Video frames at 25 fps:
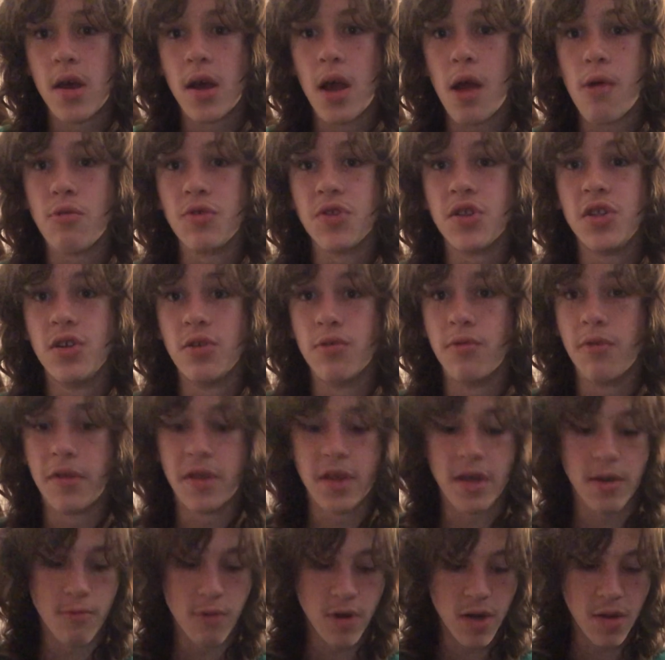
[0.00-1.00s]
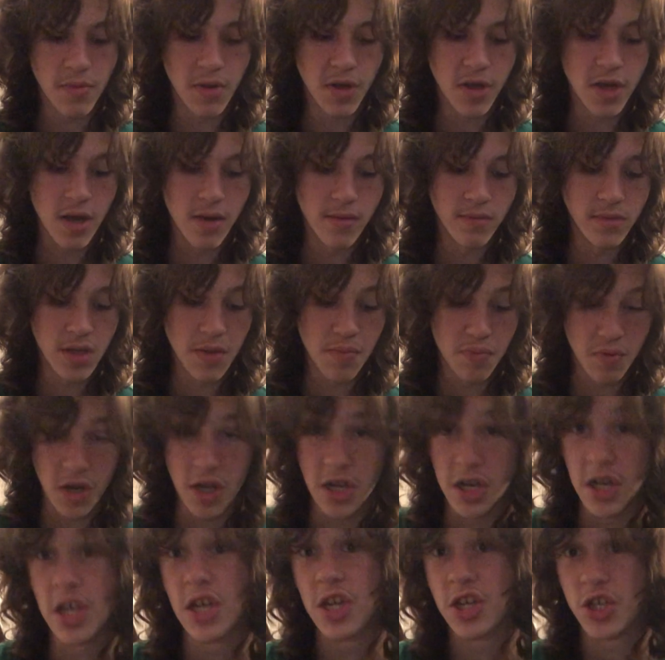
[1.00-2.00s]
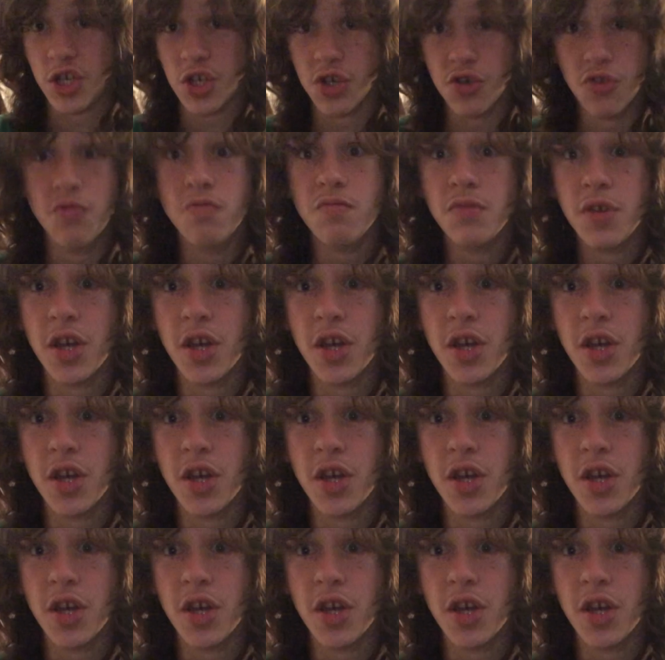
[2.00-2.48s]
I will deal with it when it becomes an issue,